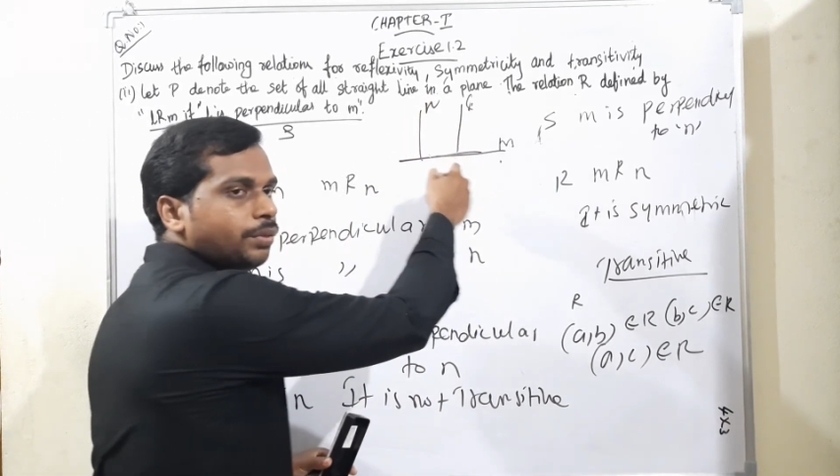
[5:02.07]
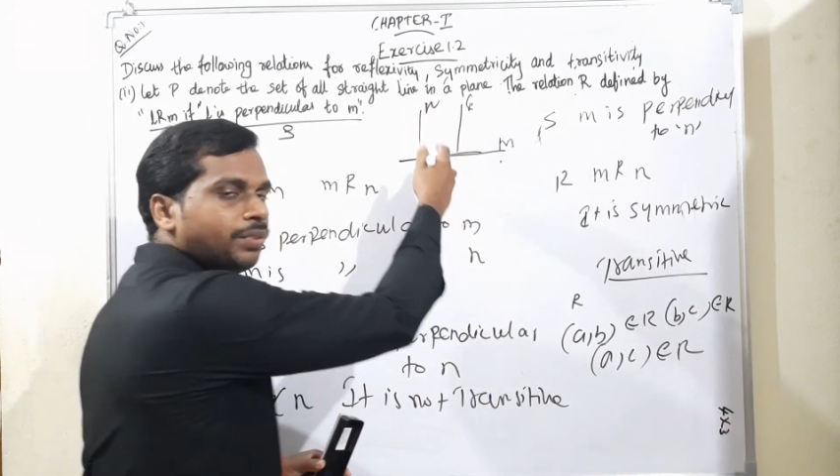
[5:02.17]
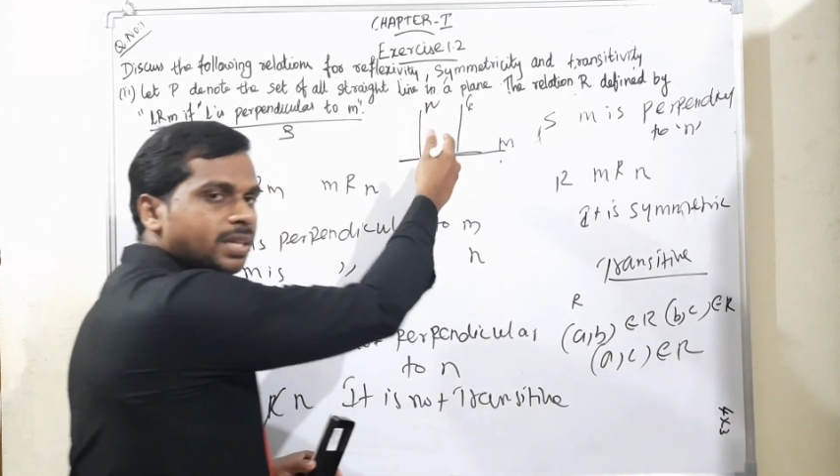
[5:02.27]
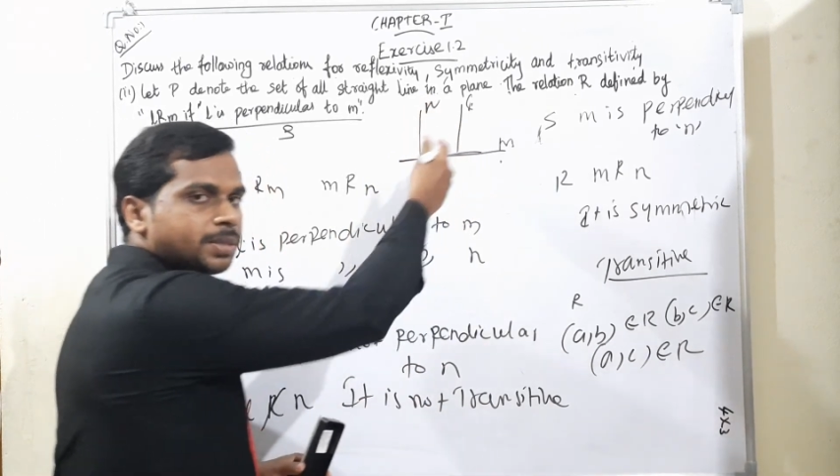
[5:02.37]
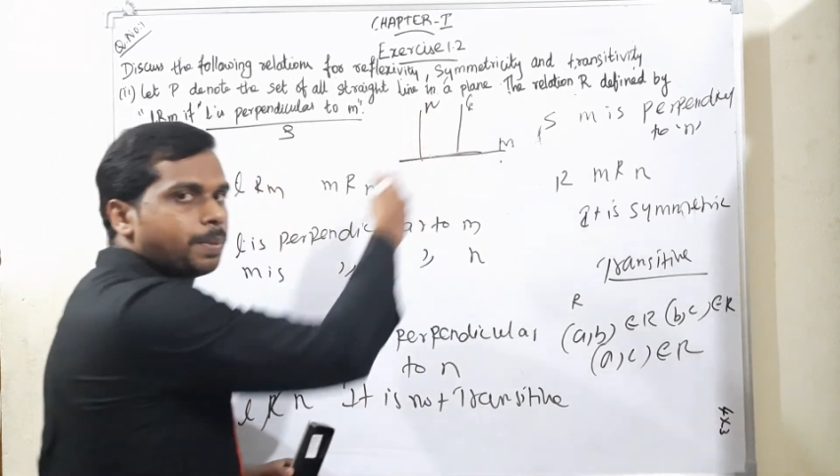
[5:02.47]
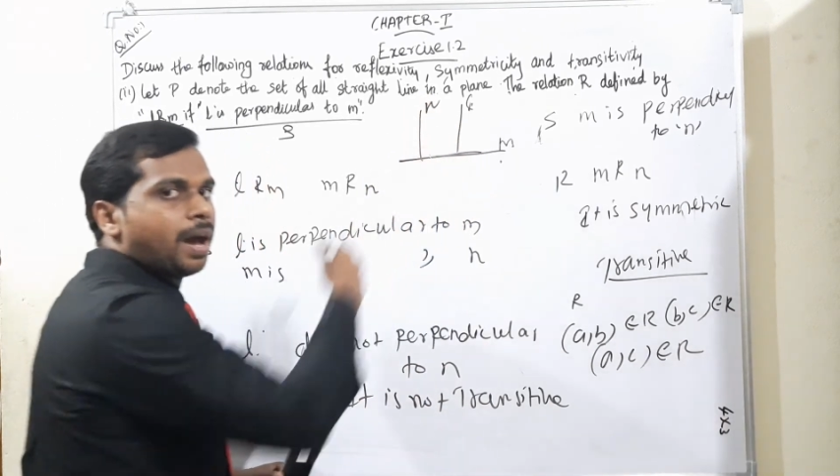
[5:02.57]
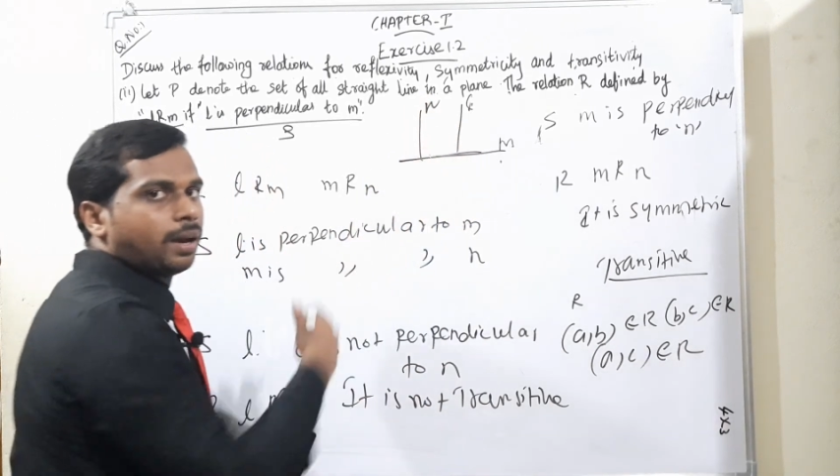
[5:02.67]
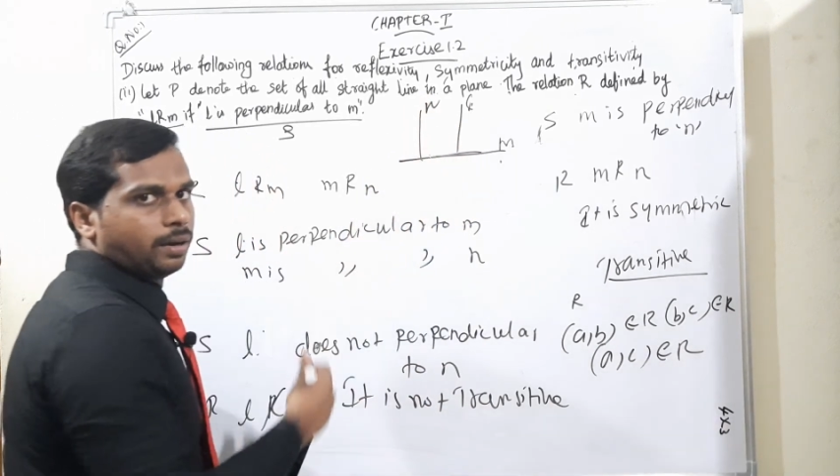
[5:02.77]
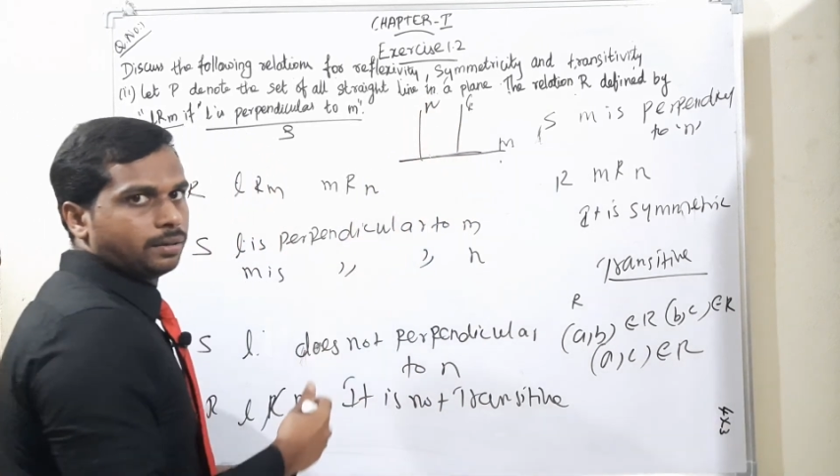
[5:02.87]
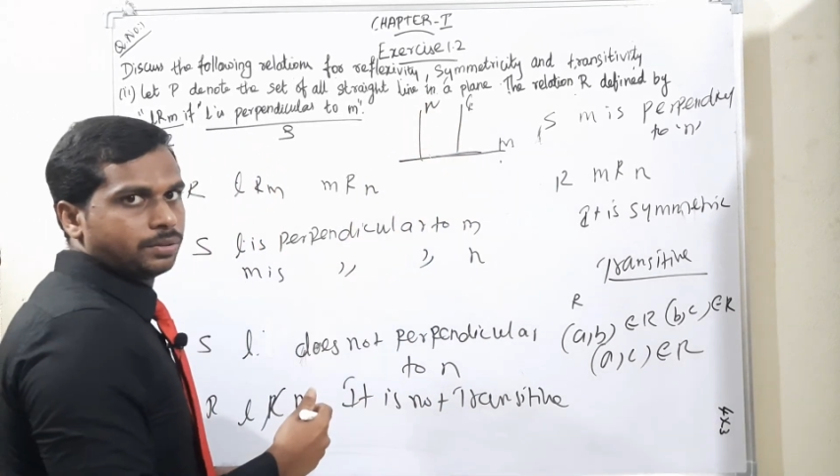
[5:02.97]
If it is
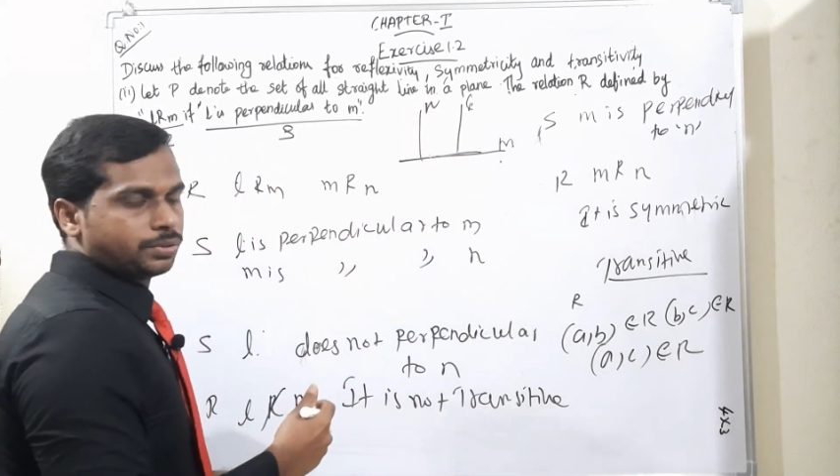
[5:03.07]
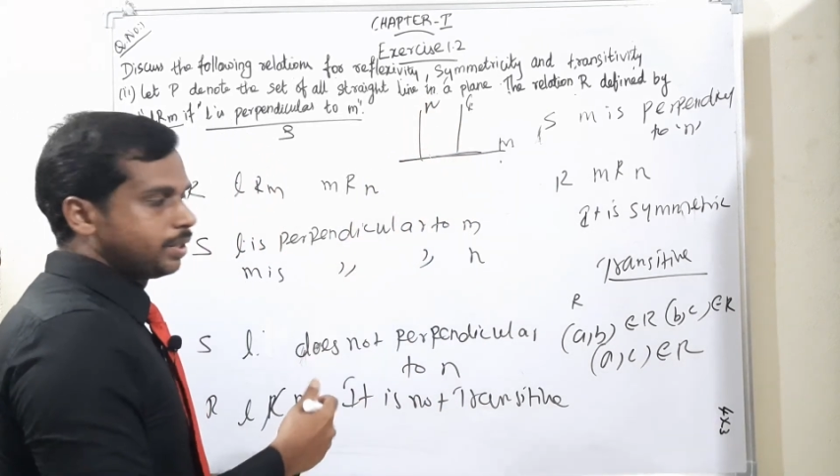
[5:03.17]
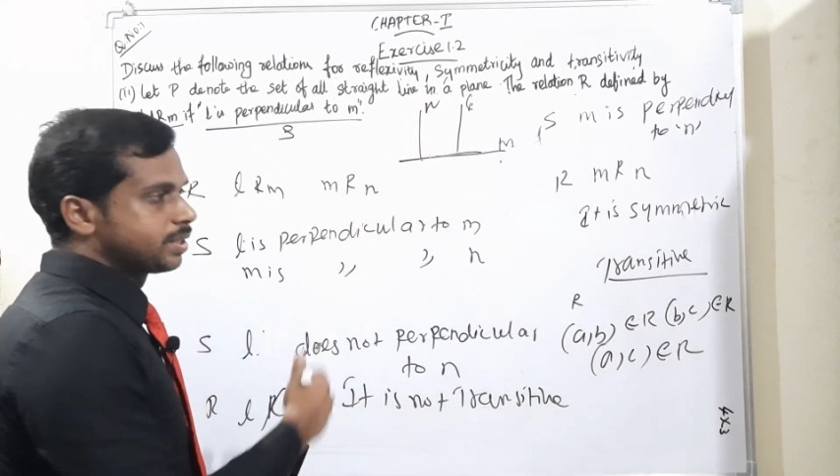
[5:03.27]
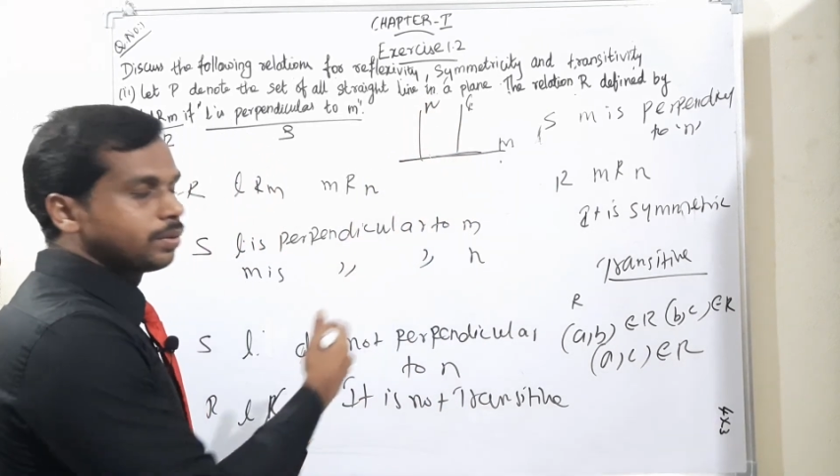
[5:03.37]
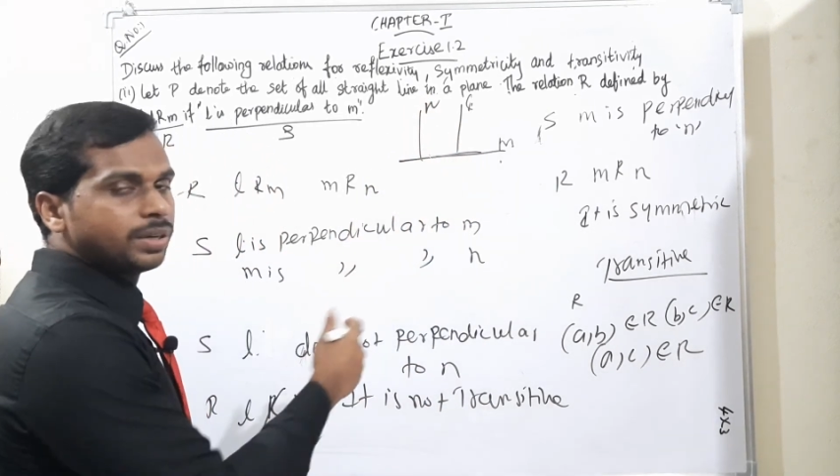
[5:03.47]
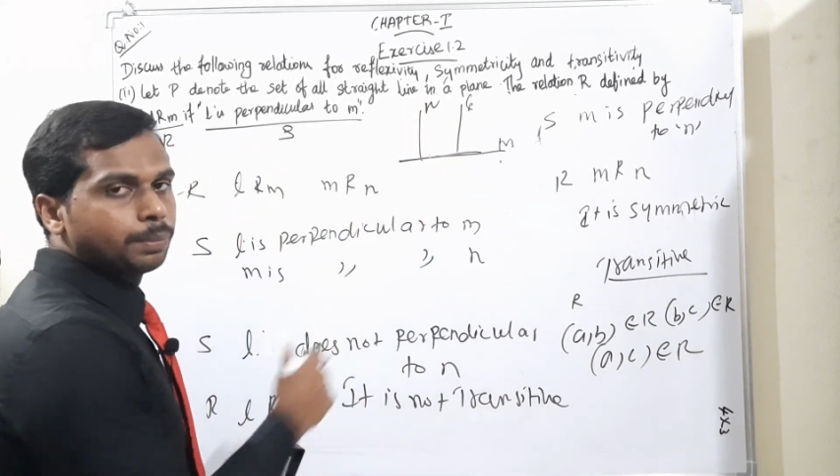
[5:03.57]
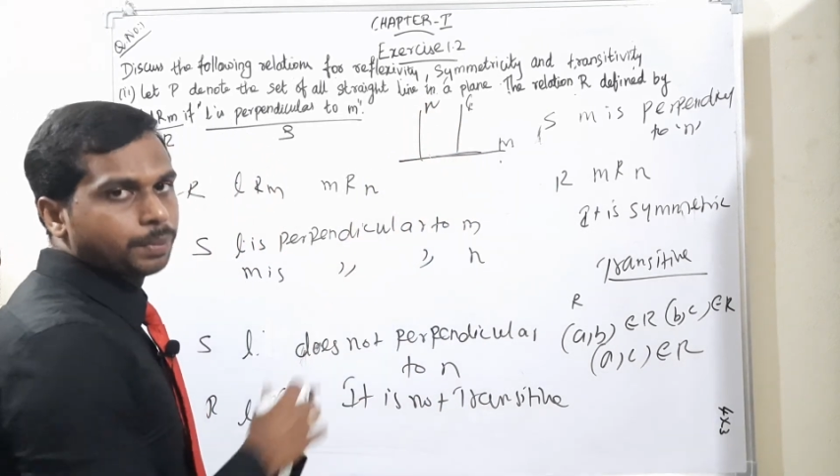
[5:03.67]
parallel, so it's not a